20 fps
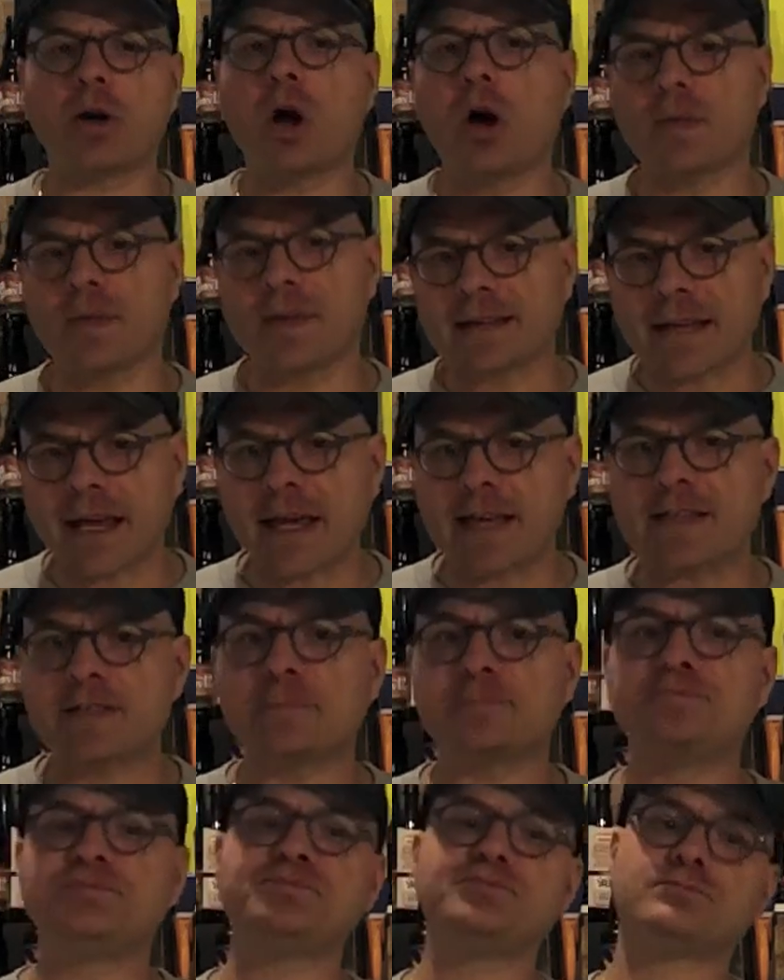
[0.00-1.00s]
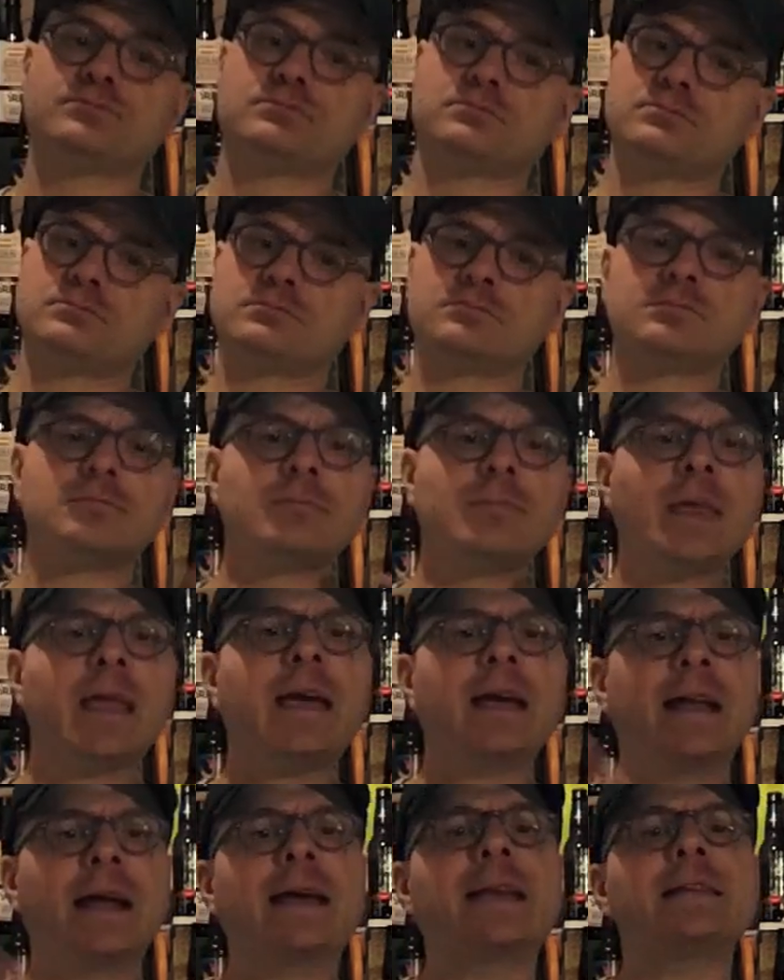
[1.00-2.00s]
at all in the taste.
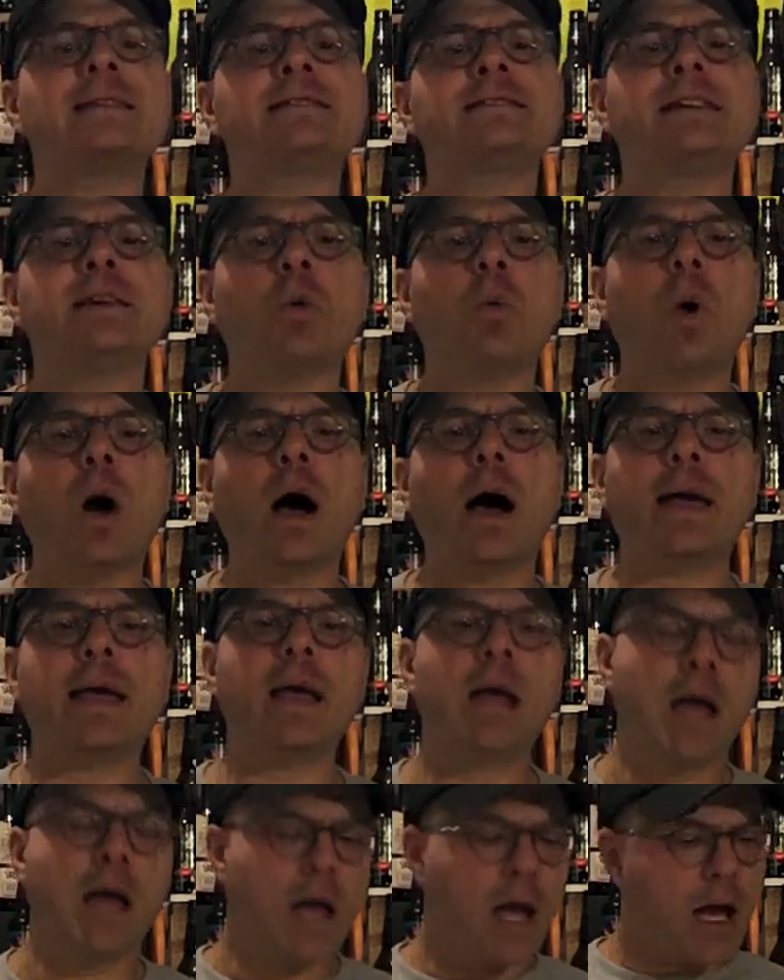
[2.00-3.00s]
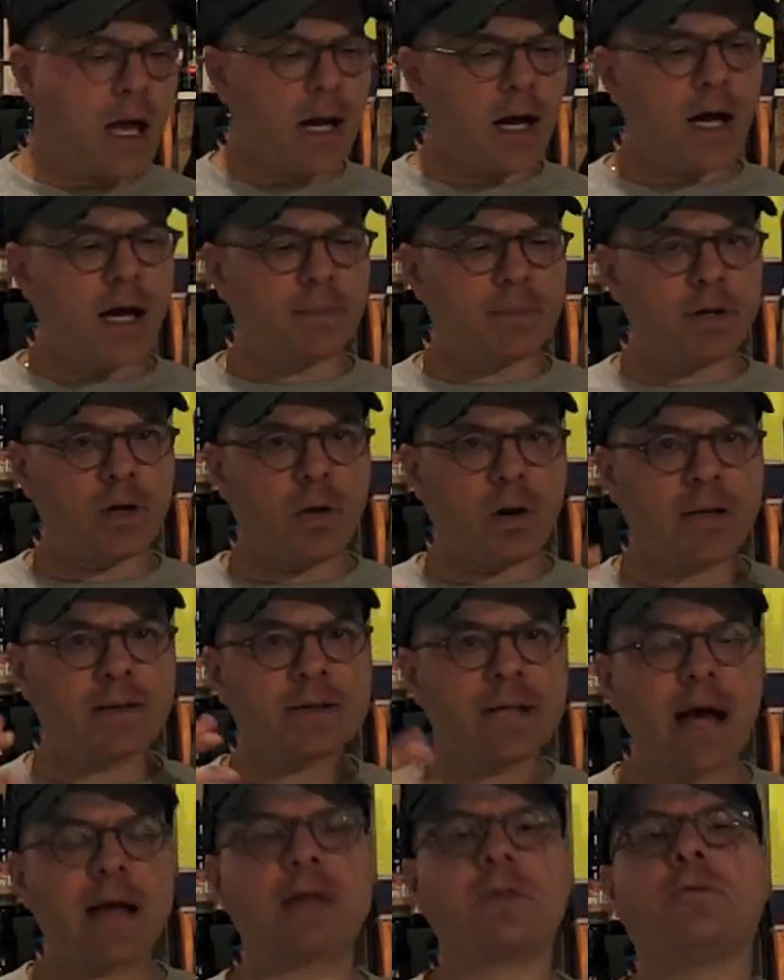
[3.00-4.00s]
And I can see why a
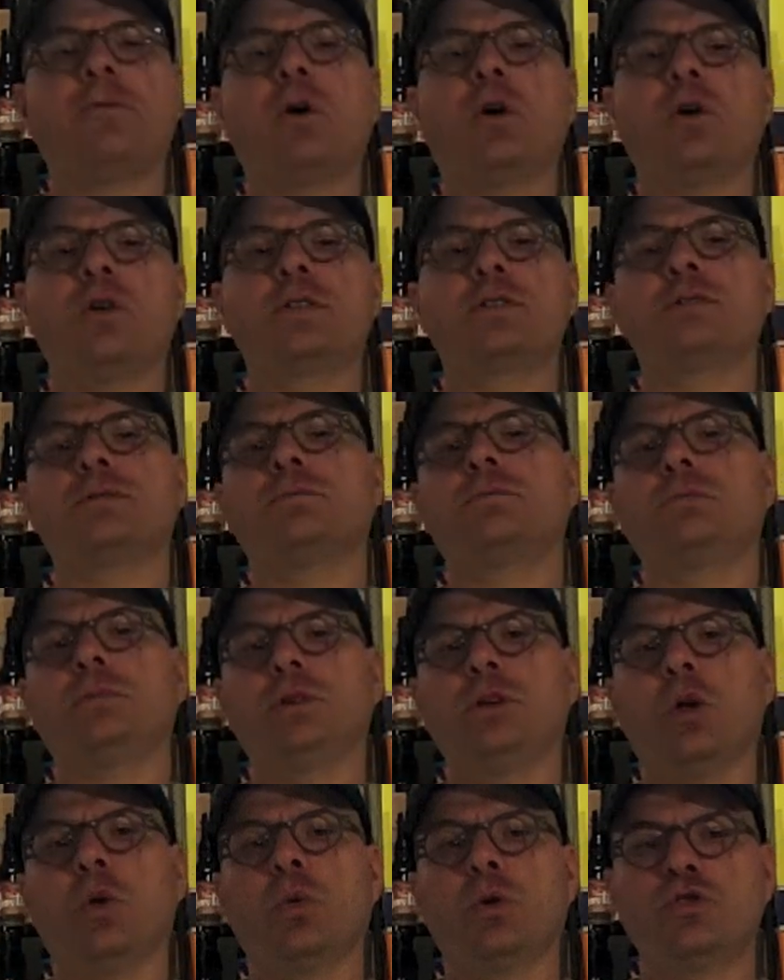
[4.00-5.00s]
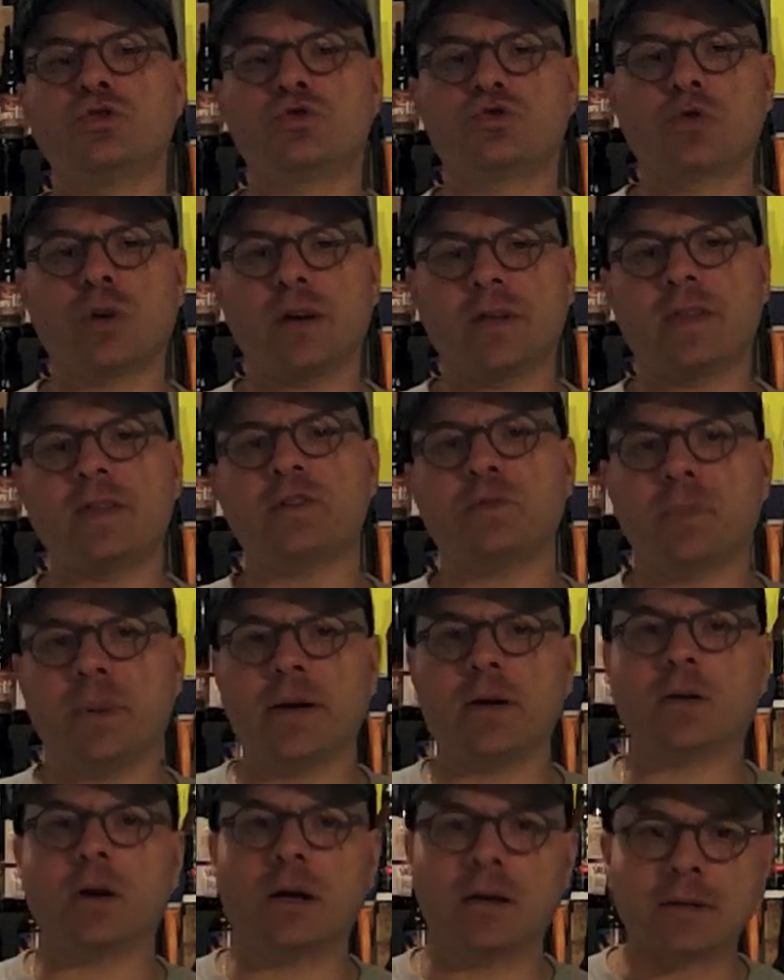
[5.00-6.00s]
lot of folks, you know, would drink this
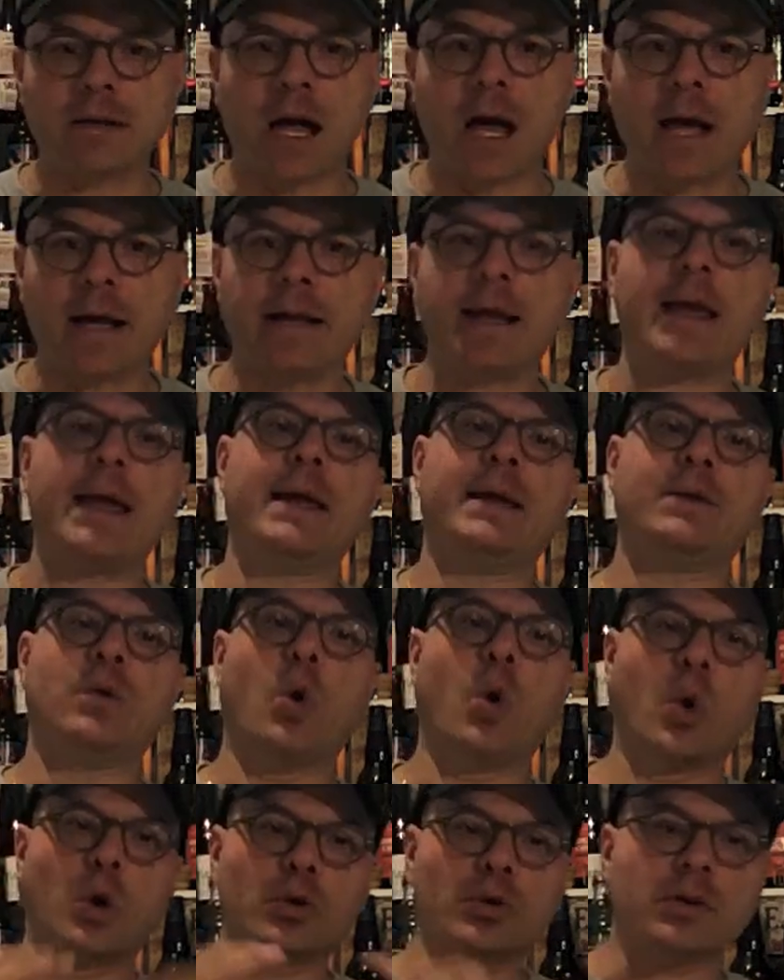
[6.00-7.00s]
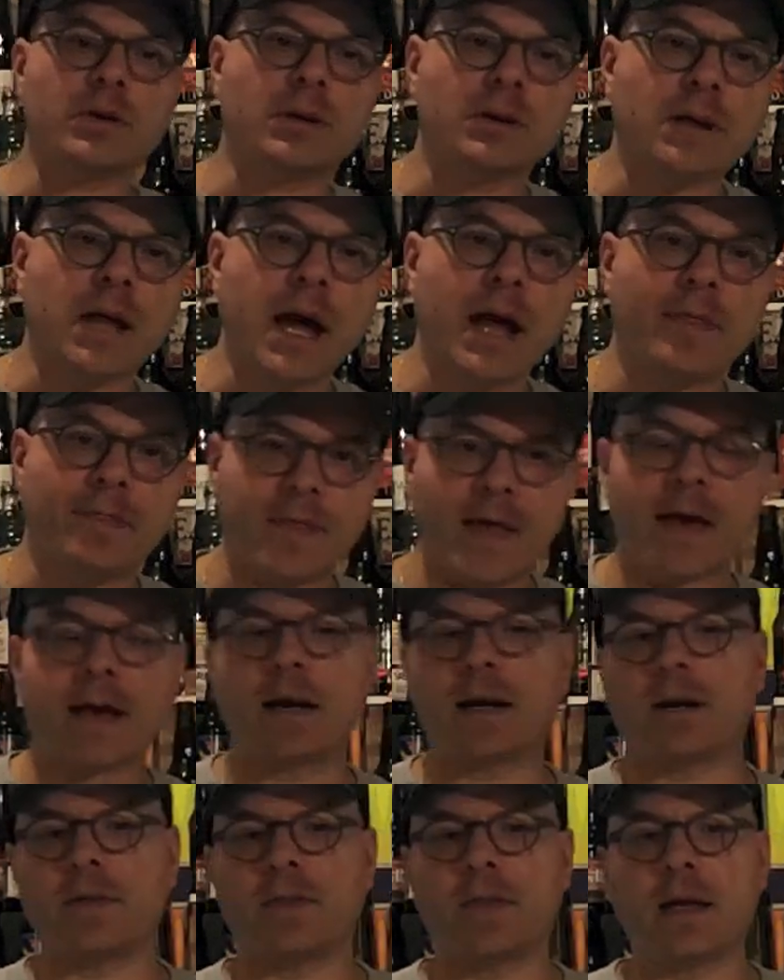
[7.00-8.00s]
beer a lot and order it a lot, that
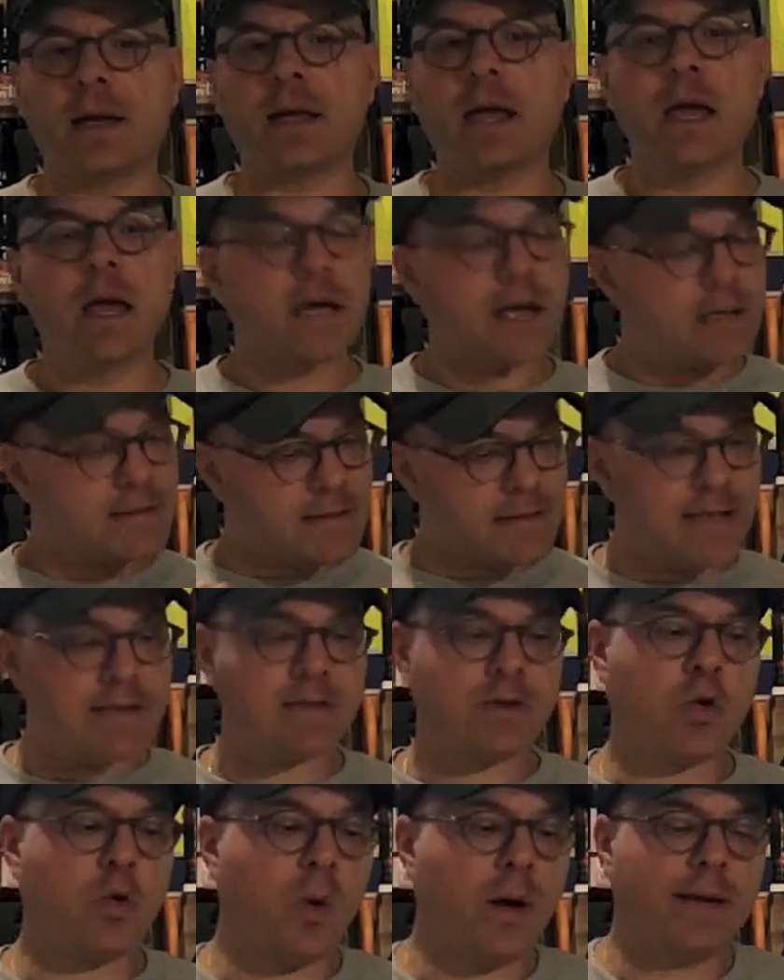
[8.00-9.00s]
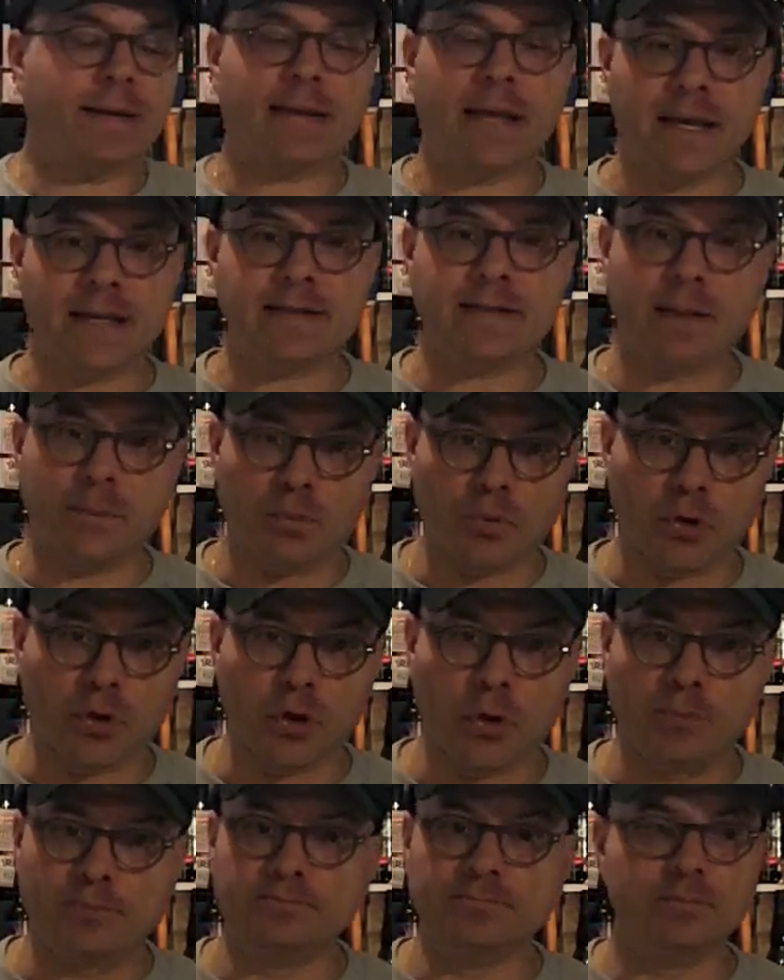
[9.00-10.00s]
kind of thing. Because it is a quite tasty
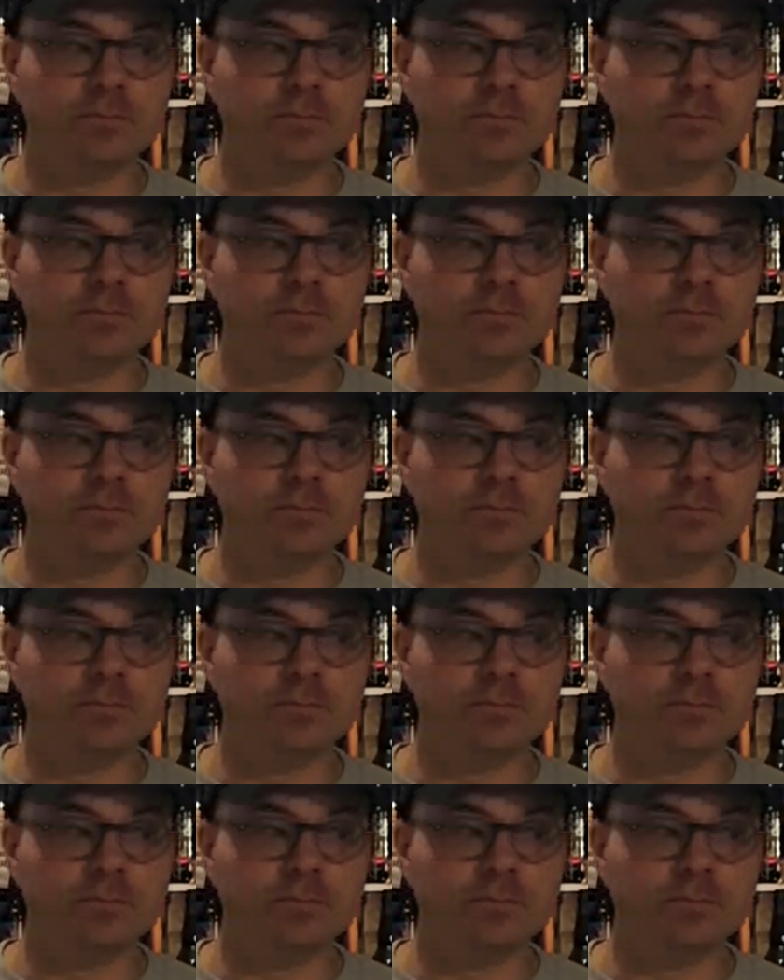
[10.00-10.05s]
brew.